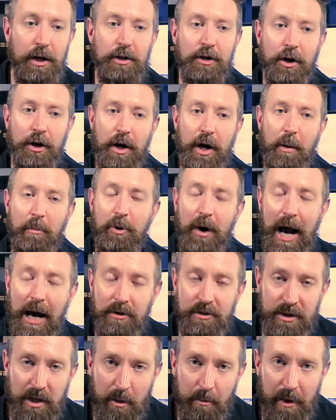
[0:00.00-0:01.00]
You're going to
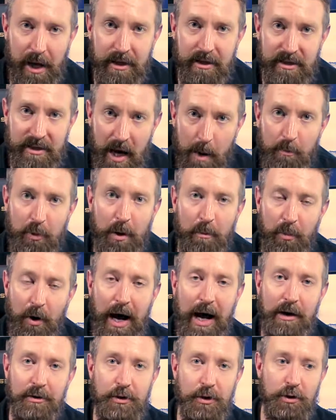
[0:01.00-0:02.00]
browse them in separate
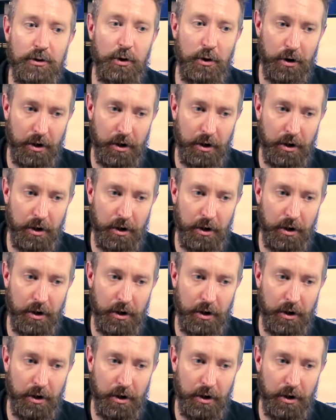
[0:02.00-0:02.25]
browsers,